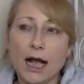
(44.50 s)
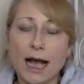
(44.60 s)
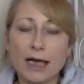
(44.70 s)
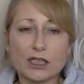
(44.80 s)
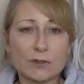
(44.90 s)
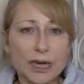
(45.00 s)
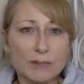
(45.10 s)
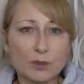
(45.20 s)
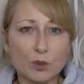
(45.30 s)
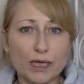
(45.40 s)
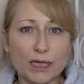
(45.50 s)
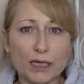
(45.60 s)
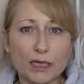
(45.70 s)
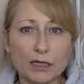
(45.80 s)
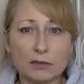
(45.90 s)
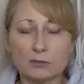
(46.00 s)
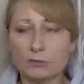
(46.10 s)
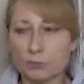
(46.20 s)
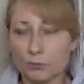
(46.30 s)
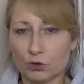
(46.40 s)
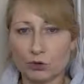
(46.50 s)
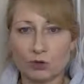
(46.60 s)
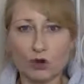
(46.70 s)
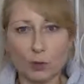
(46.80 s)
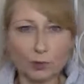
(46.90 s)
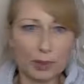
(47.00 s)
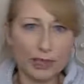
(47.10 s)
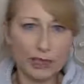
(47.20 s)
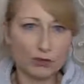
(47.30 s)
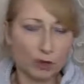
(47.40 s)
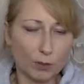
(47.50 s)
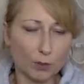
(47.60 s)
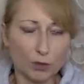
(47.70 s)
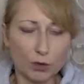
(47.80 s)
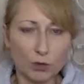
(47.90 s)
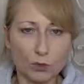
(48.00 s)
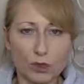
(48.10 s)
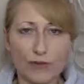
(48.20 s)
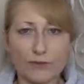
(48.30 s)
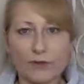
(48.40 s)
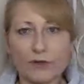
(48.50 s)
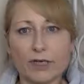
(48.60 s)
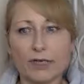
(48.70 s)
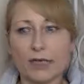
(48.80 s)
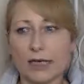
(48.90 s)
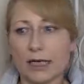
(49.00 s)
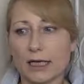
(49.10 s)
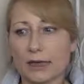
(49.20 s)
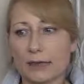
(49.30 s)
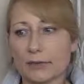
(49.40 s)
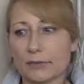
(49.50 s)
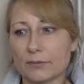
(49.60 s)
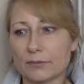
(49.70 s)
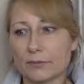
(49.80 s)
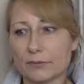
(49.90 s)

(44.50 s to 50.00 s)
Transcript: And sometimes we drop a plate, drop a ball, whatever, and um,